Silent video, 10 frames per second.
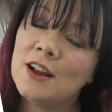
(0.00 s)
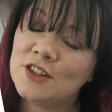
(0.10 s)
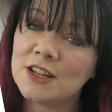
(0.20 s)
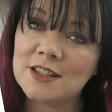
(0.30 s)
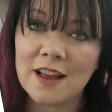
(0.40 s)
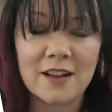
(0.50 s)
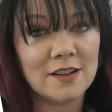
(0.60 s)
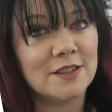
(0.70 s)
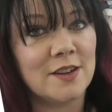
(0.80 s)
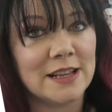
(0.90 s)
just like
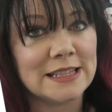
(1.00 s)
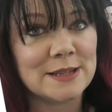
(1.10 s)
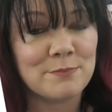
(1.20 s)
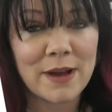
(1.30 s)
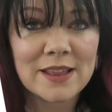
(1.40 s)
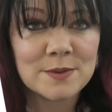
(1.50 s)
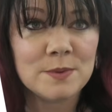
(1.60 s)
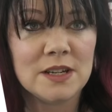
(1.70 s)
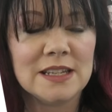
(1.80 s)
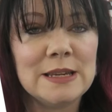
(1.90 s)
our science and maths
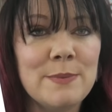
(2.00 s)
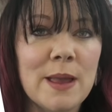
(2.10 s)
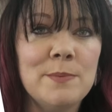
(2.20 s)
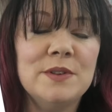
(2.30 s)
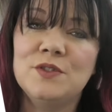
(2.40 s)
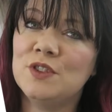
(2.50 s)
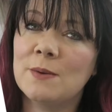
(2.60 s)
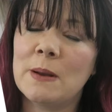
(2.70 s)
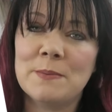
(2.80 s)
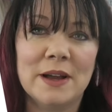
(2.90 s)
predicted papers,
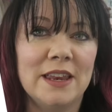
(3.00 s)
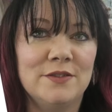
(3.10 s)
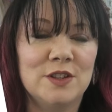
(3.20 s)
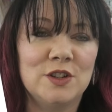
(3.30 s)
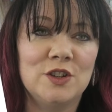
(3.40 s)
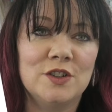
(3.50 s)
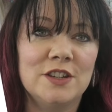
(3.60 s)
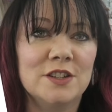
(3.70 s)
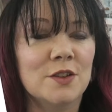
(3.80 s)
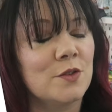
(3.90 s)
Gemma, my head of
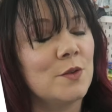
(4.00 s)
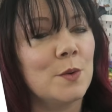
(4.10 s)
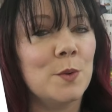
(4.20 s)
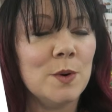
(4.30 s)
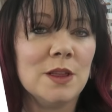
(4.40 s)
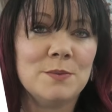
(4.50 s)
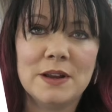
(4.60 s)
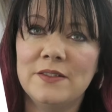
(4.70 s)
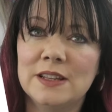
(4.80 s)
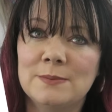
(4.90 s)
sociology, has gone through all of the
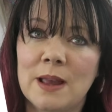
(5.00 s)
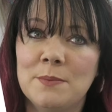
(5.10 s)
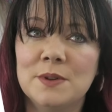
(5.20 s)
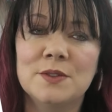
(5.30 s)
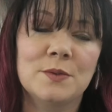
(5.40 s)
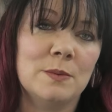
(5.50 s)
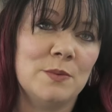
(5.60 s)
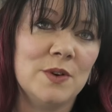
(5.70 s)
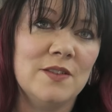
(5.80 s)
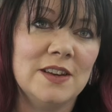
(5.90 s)
previous papers from
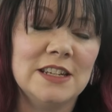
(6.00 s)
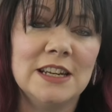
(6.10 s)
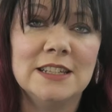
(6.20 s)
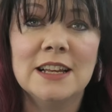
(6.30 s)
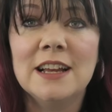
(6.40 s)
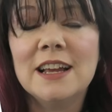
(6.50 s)
previous years